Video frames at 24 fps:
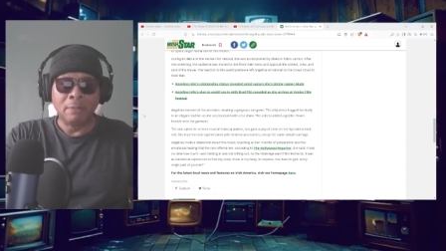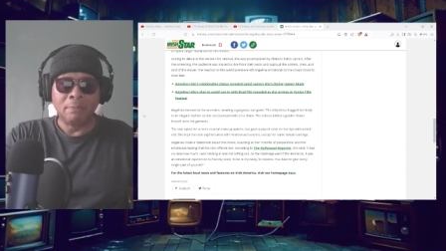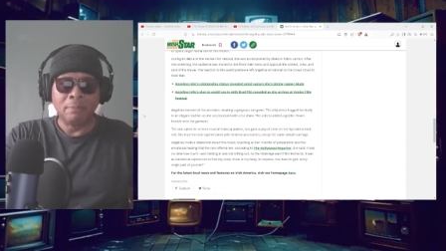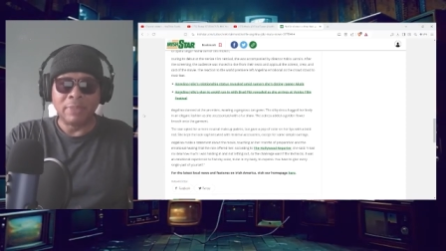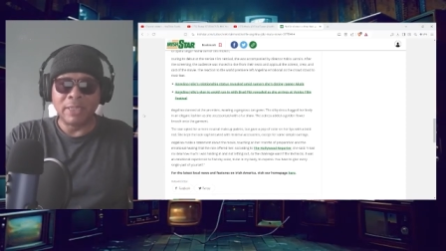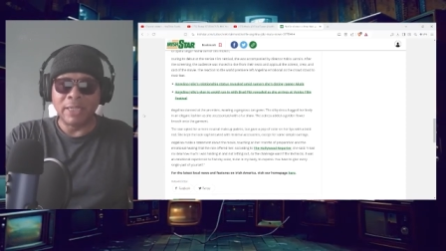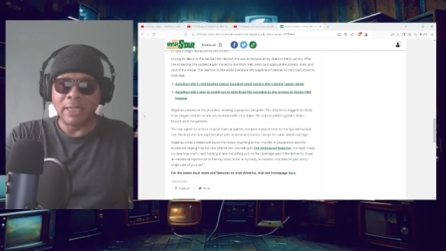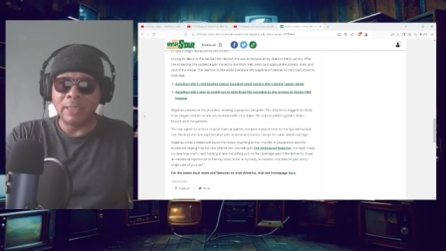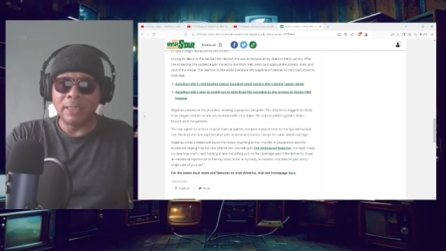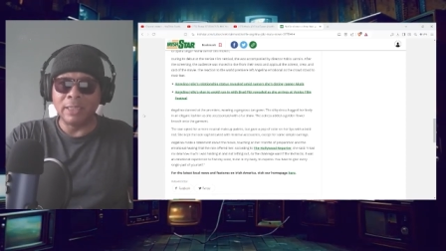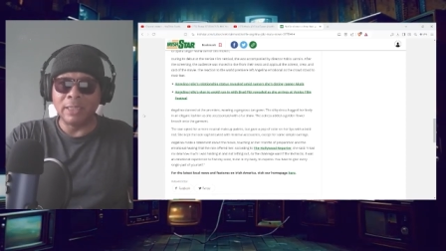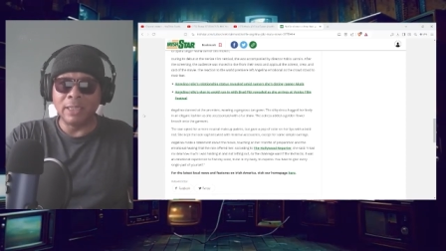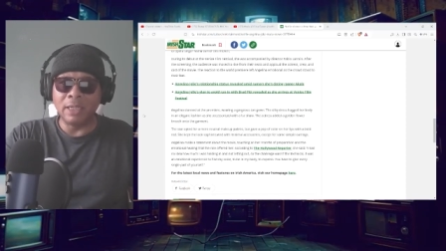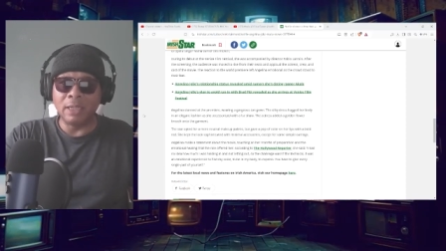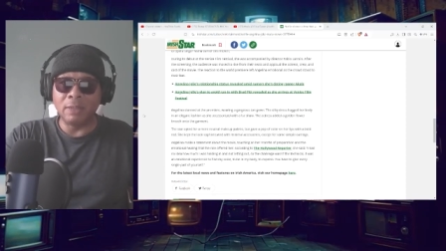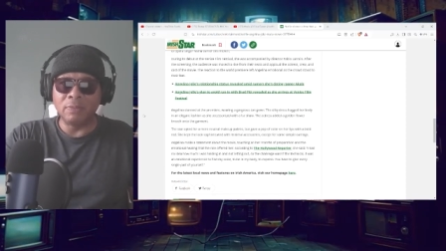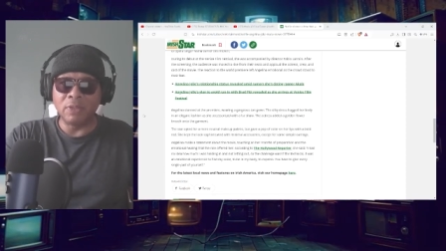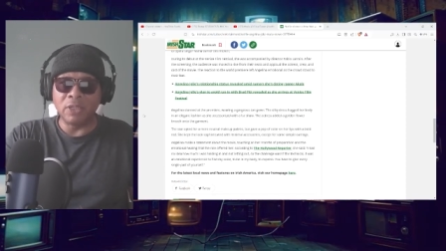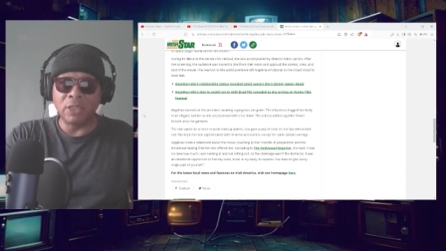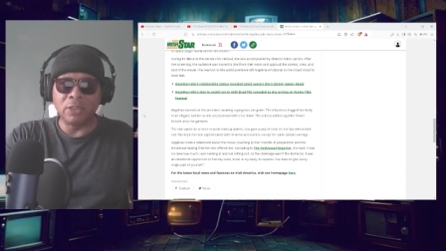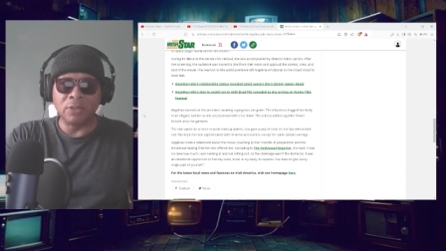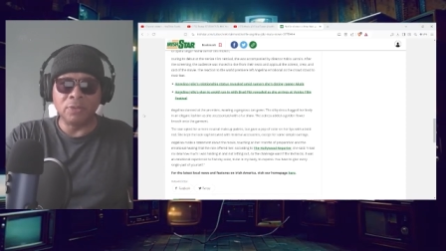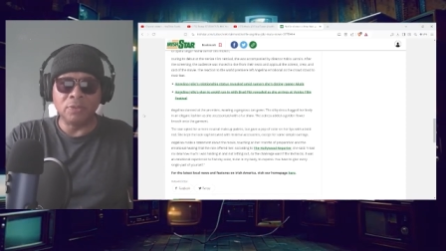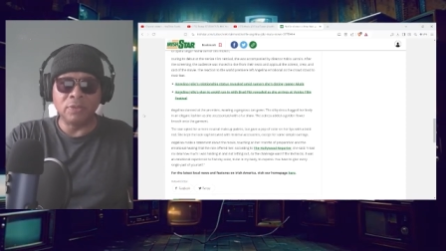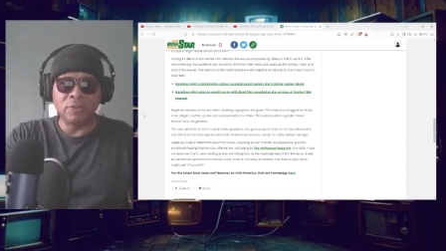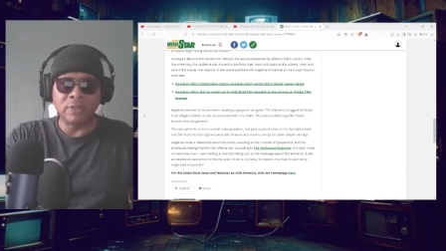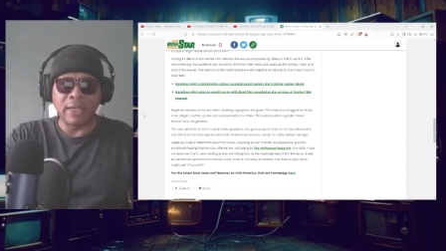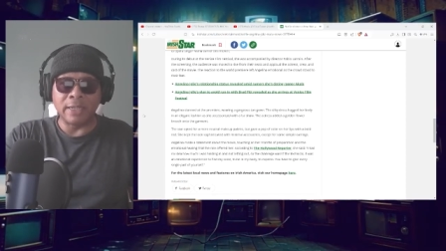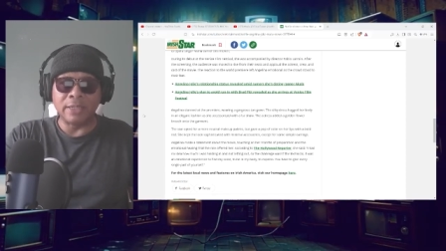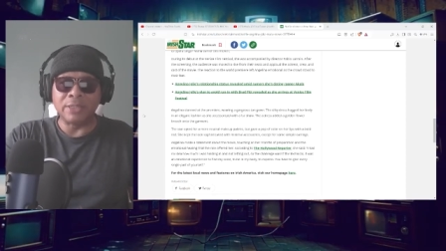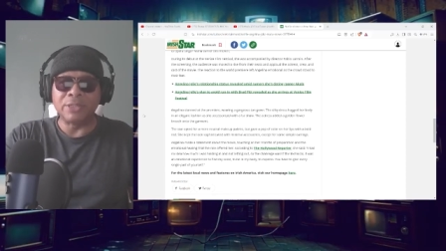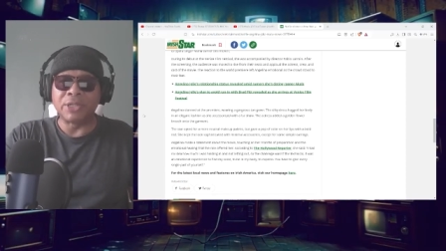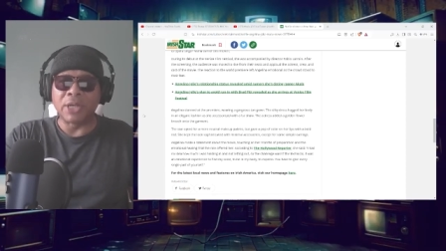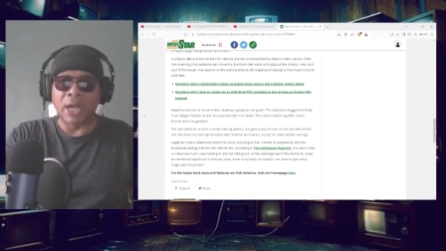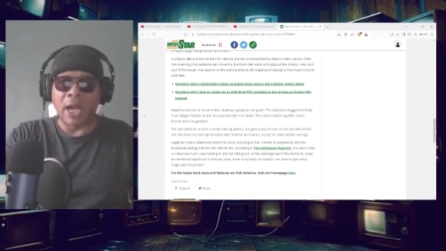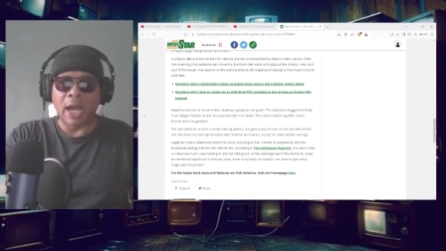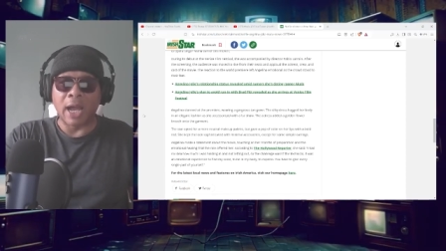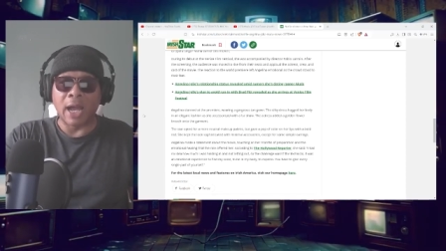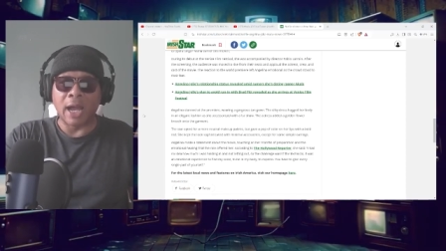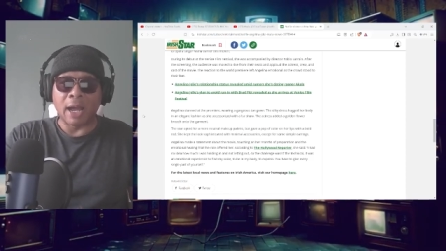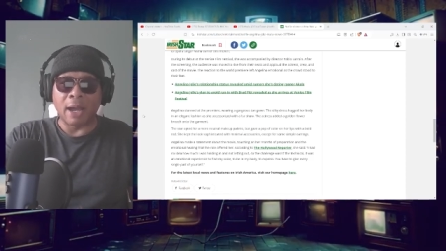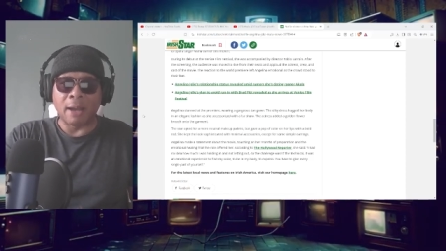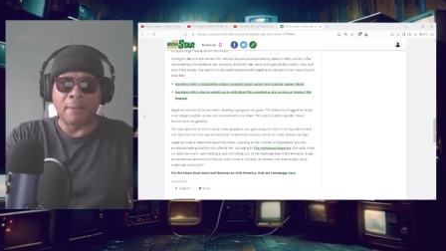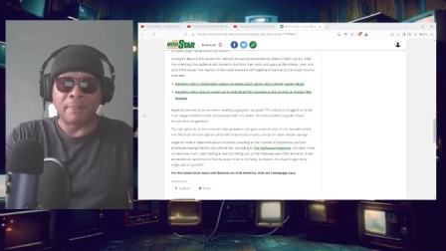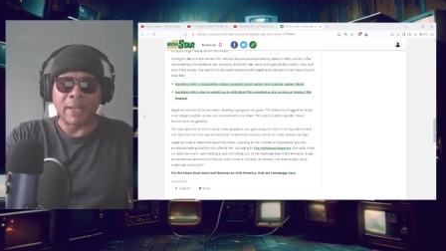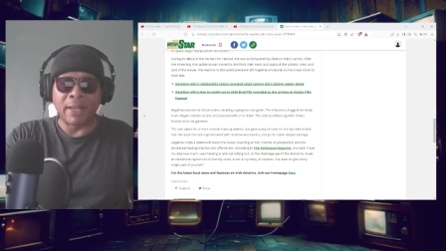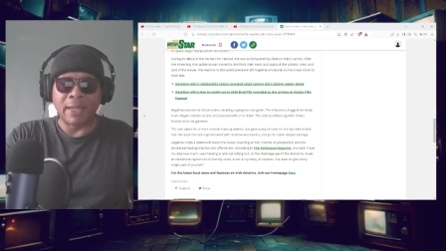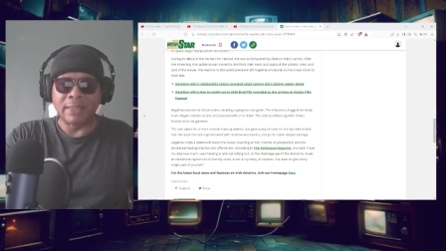But they love to use their
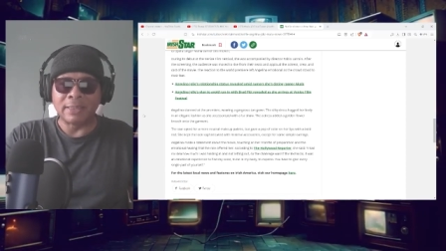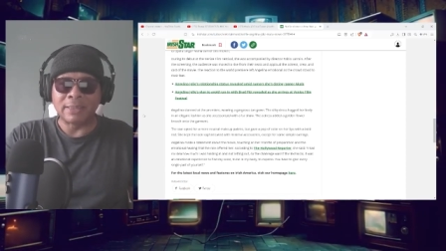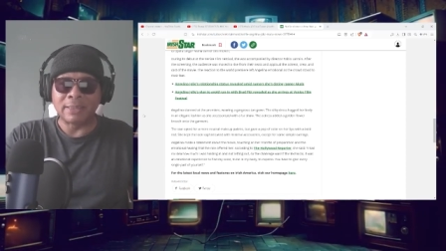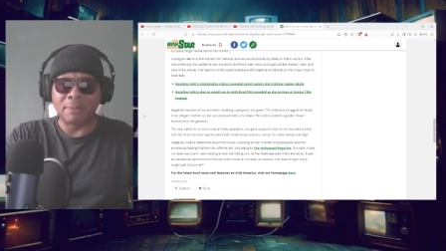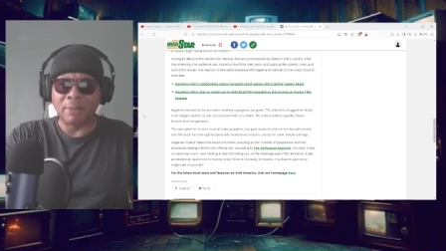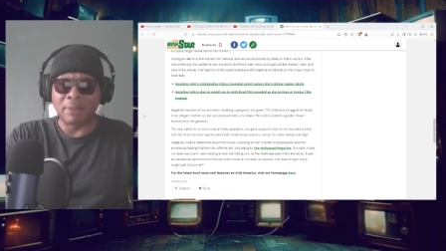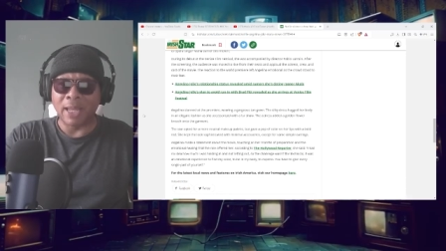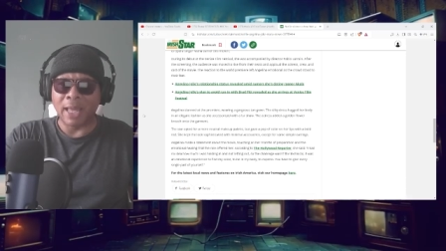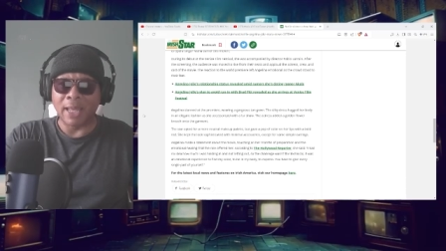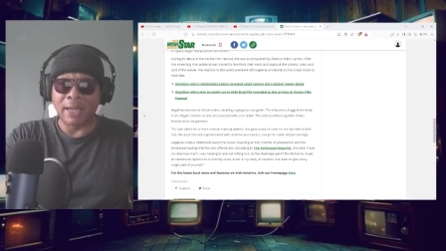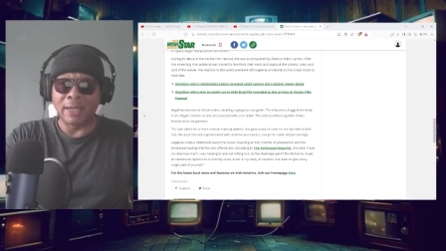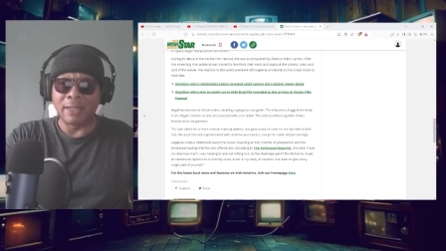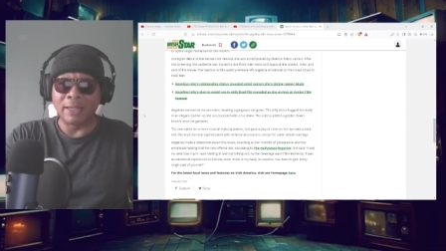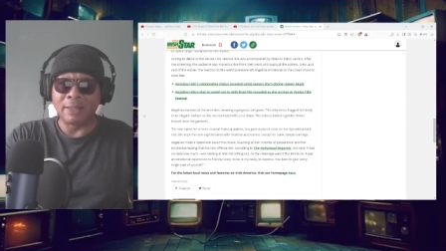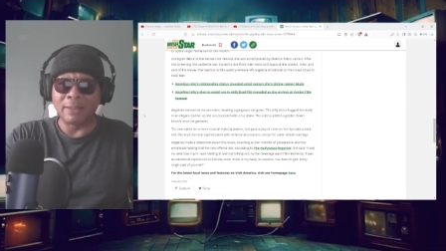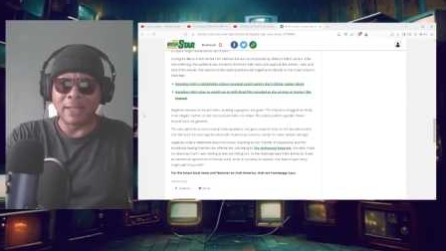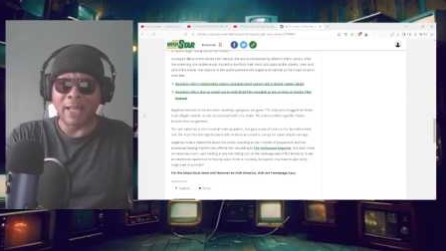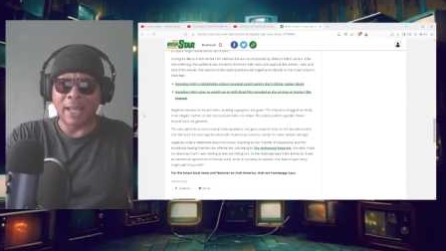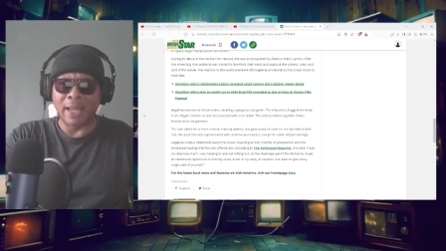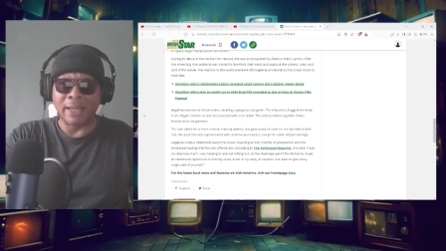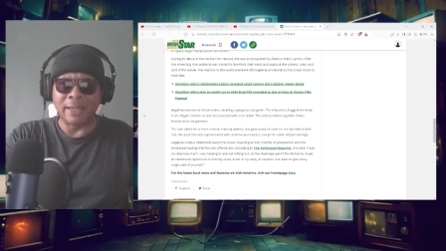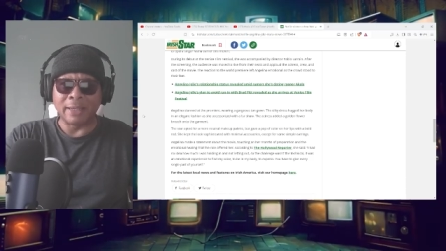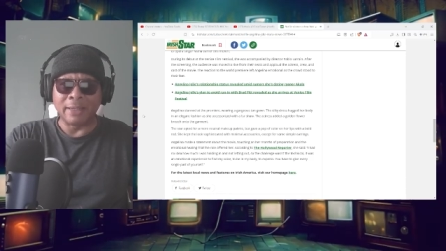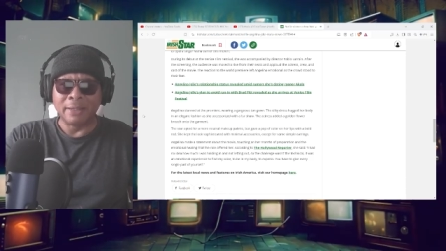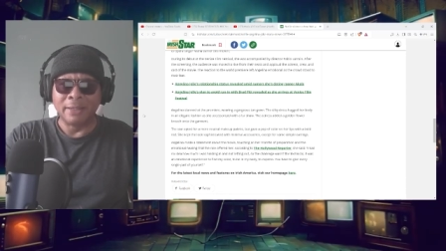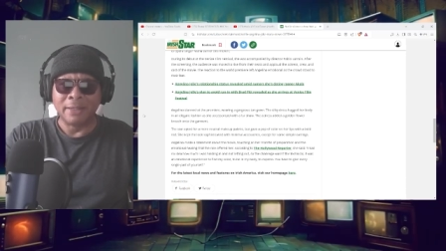job as some kind of like,